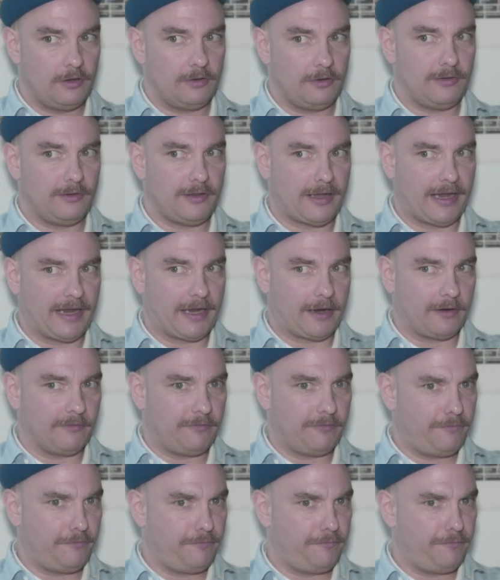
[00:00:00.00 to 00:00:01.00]
like
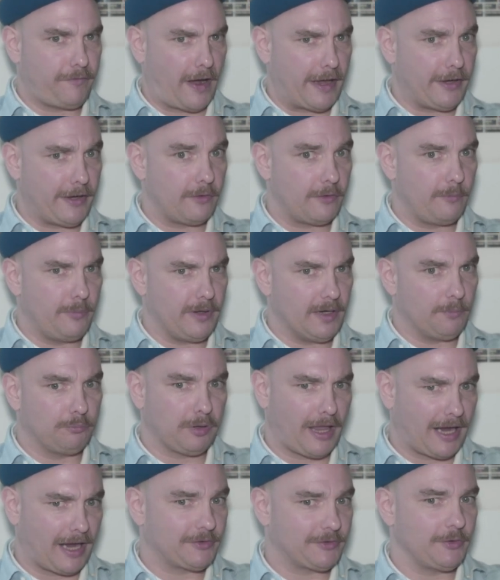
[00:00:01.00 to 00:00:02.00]
fighter be a
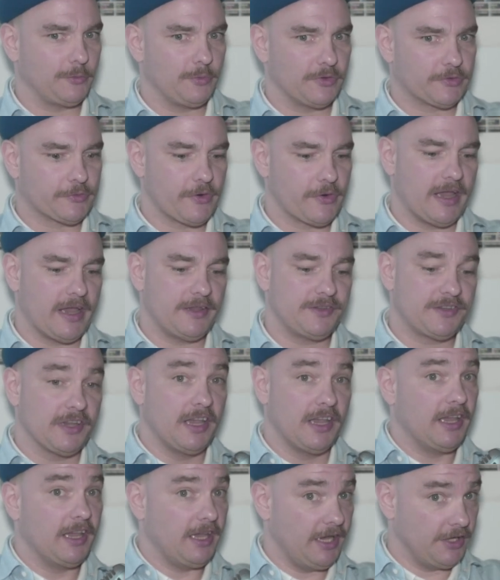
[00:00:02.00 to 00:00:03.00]
black dude with dreads
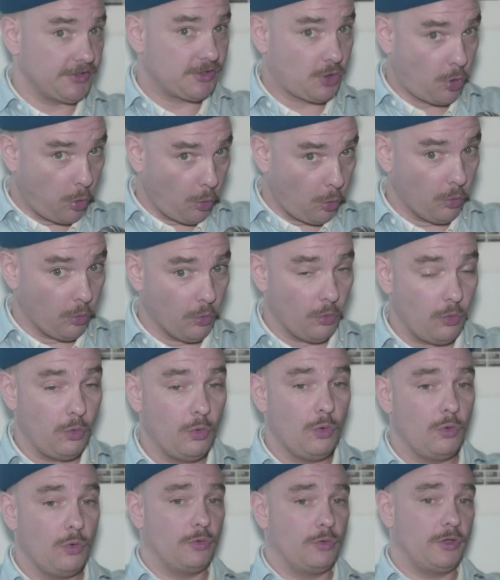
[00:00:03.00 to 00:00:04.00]
is cool,
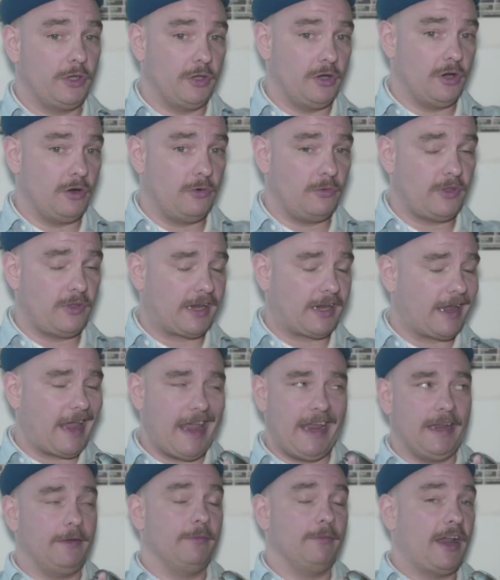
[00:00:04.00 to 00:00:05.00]
you know, like
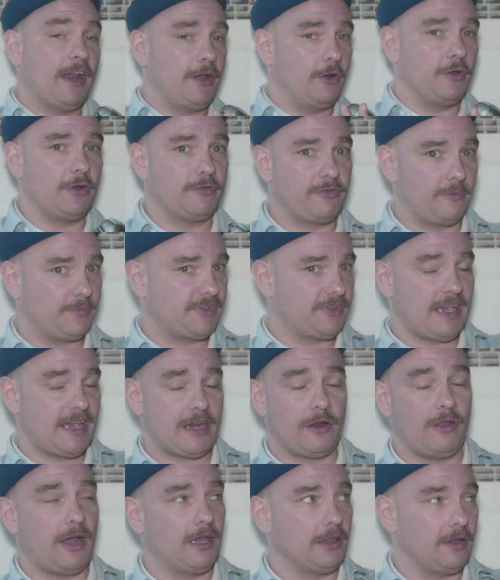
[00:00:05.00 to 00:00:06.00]
hey, I know you're from
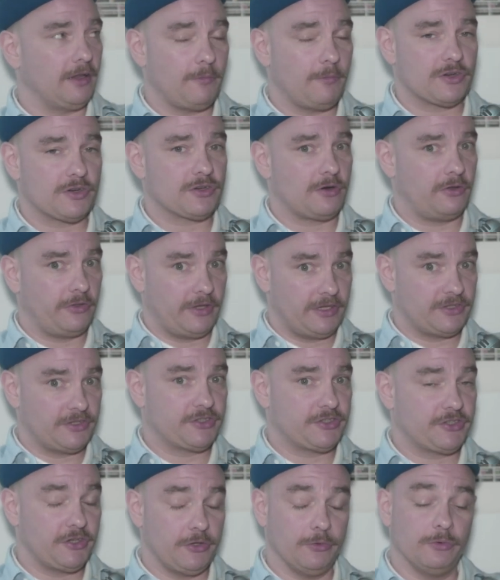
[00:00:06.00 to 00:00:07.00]
Seattle. I love Marshawn Lynch
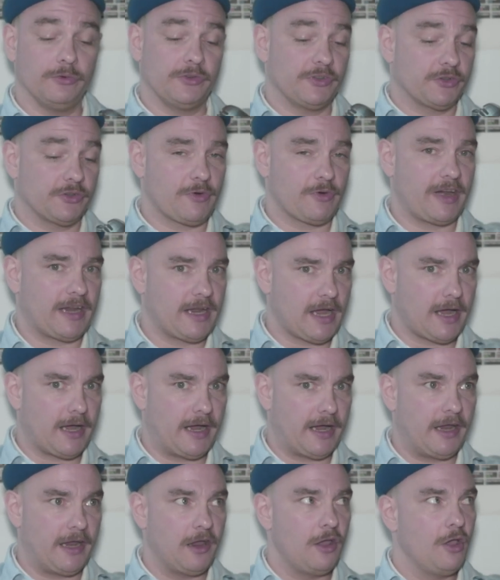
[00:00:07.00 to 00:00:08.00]
too. He's a great
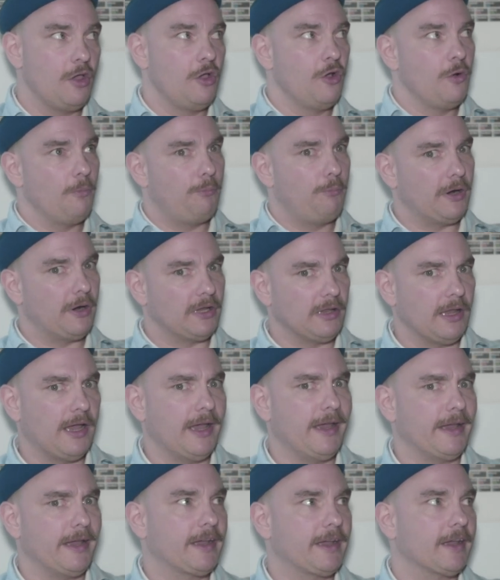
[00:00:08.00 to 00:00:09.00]
guy. But
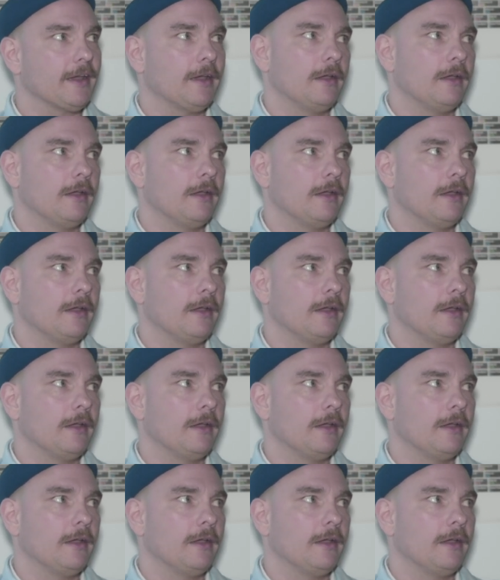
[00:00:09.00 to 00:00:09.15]
like